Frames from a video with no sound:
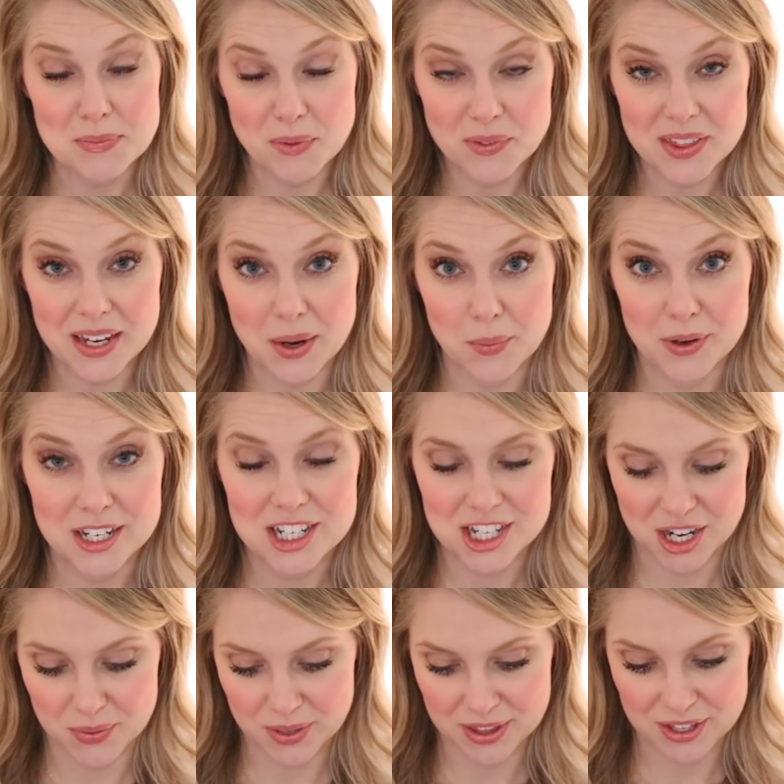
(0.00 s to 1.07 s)
movie that I want to
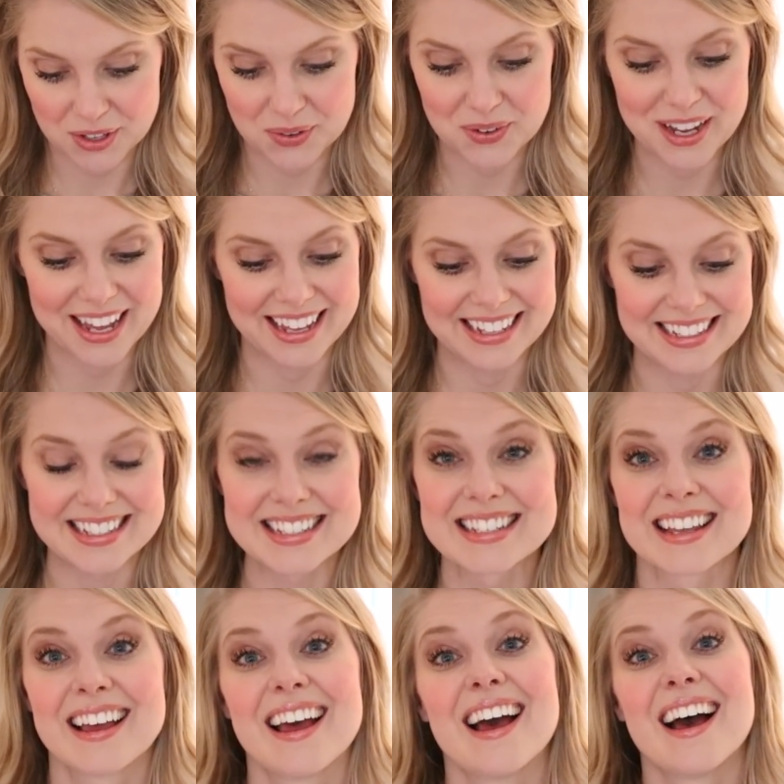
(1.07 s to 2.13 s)
share with you is
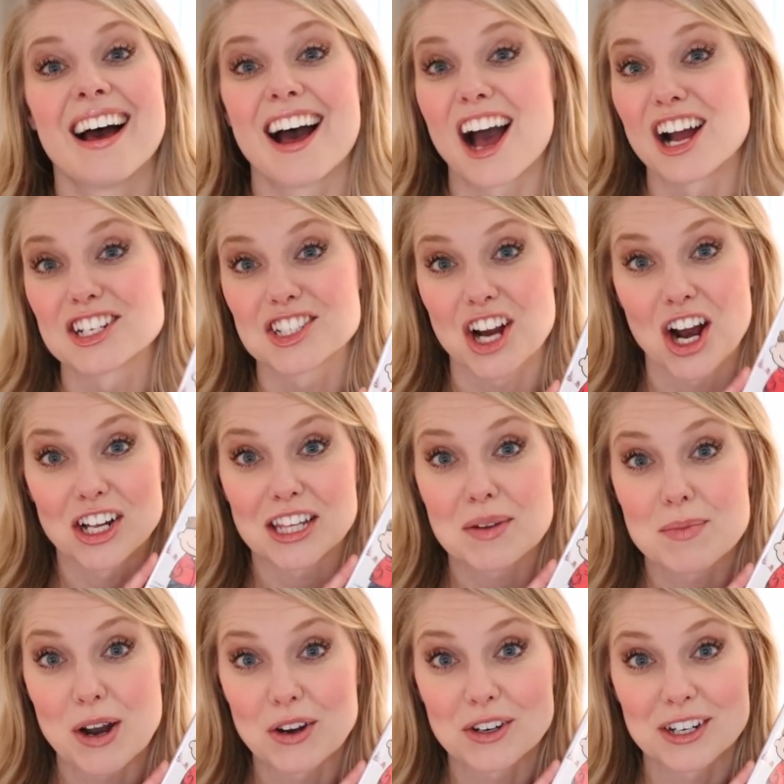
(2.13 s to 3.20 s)
A Charlie
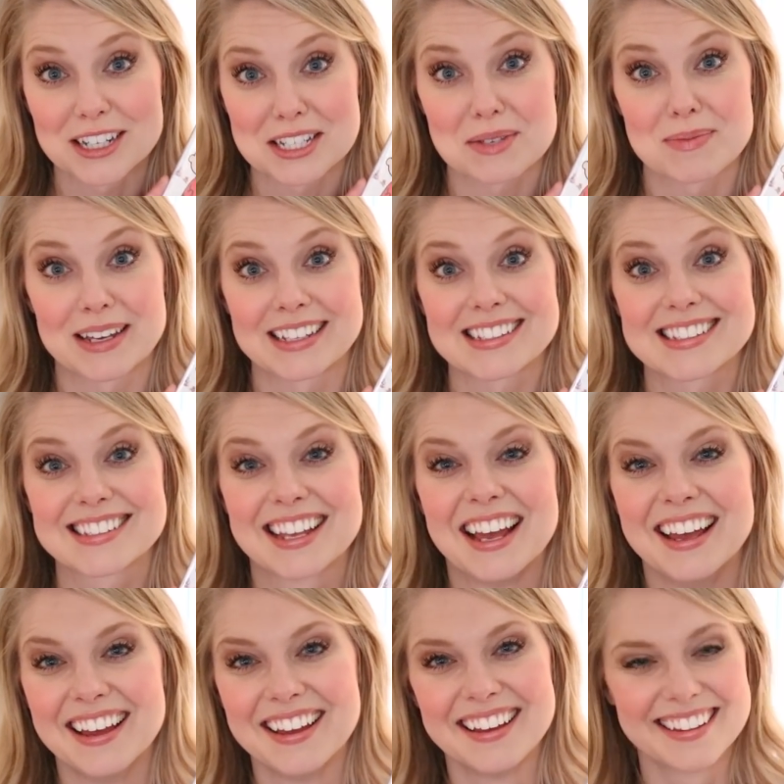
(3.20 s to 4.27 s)
Brown Christmas.
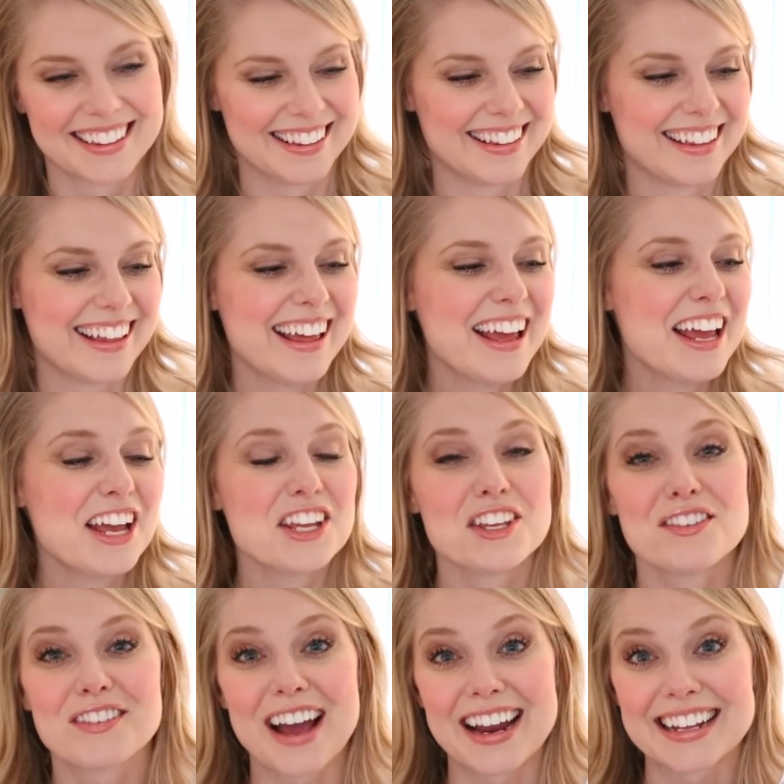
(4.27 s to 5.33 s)

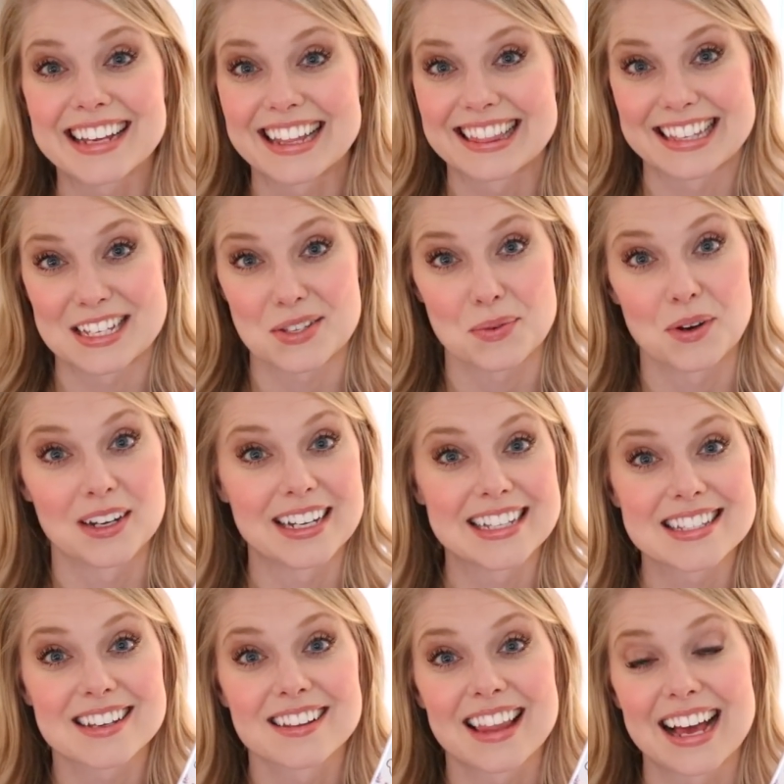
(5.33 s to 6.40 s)
You've got to get this one.
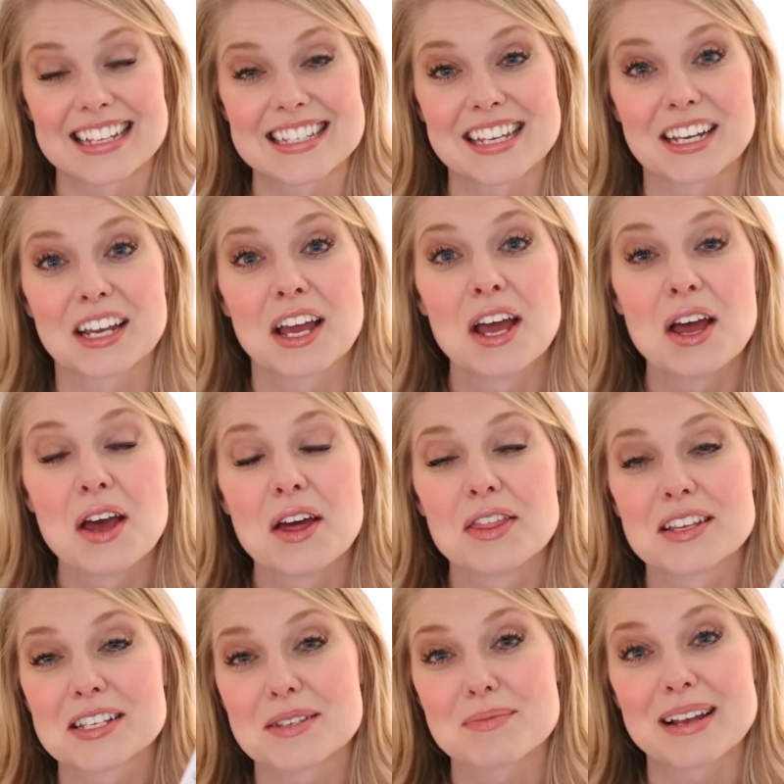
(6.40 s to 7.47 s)
It's a classic.
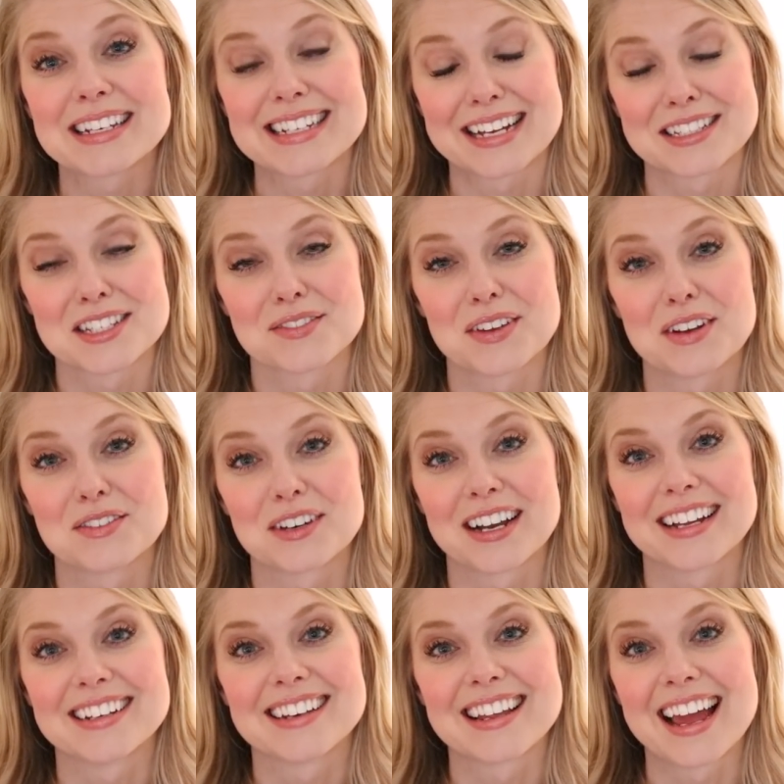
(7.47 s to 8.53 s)
This is my dad's
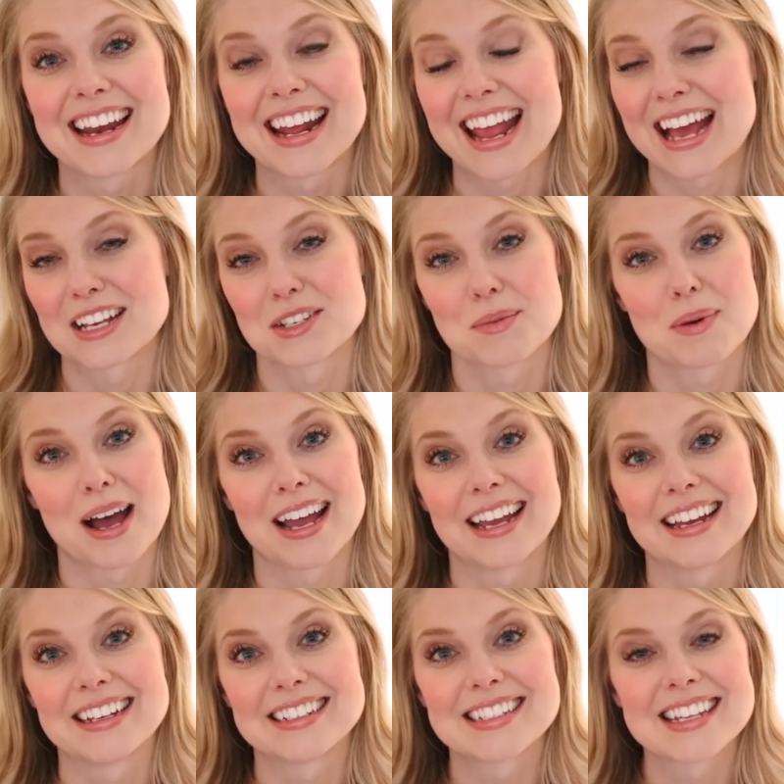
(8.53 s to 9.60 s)
favorite, and I had to buy
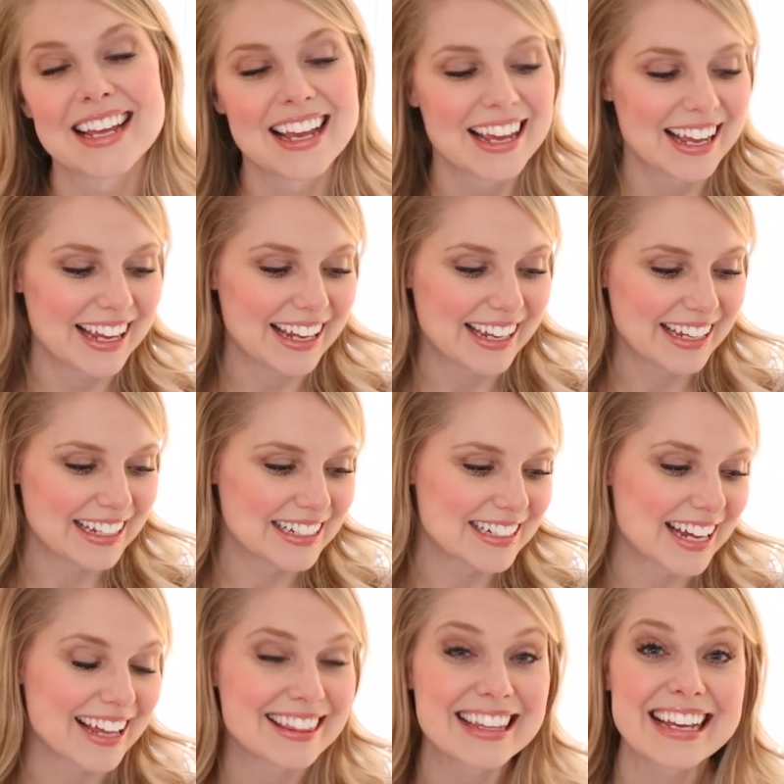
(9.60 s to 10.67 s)
it. And
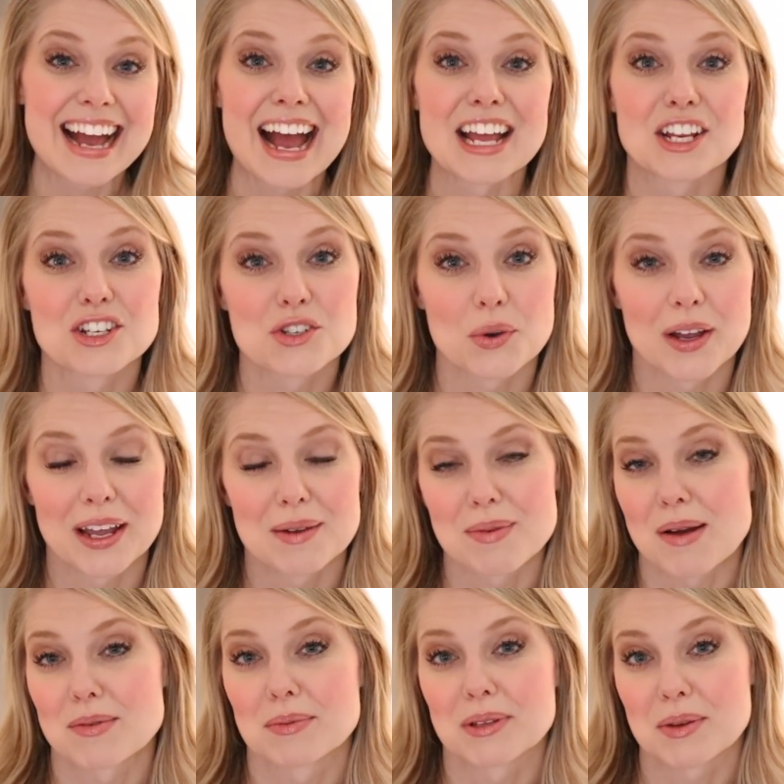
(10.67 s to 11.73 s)
I think I enjoy it
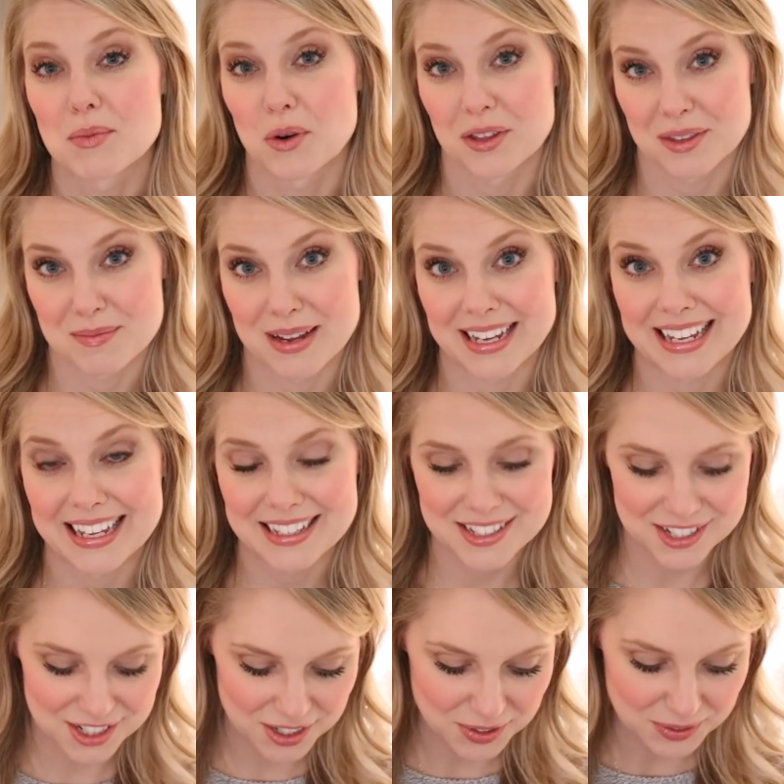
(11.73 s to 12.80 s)
probably more than my
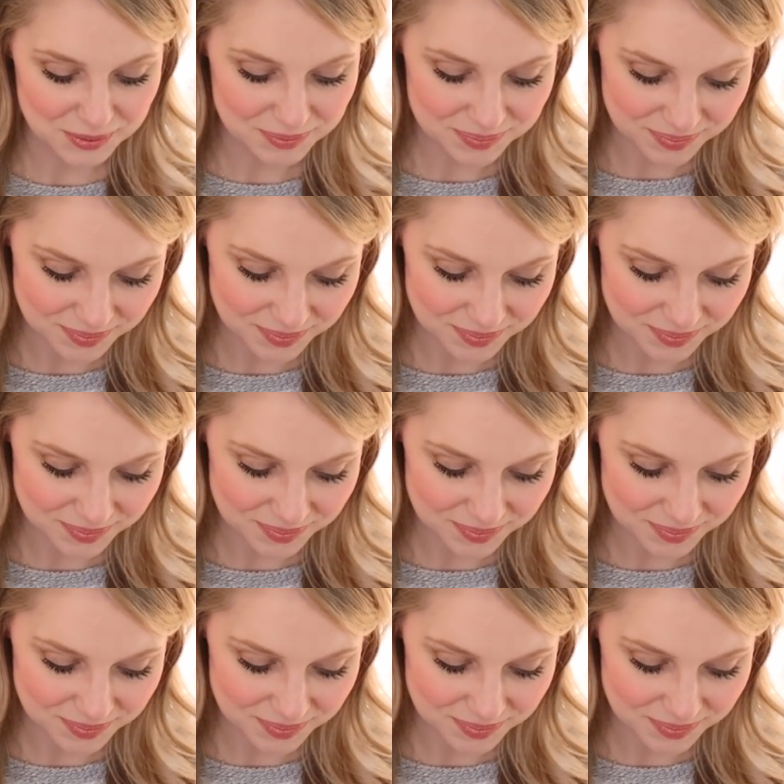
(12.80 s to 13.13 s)
kids do,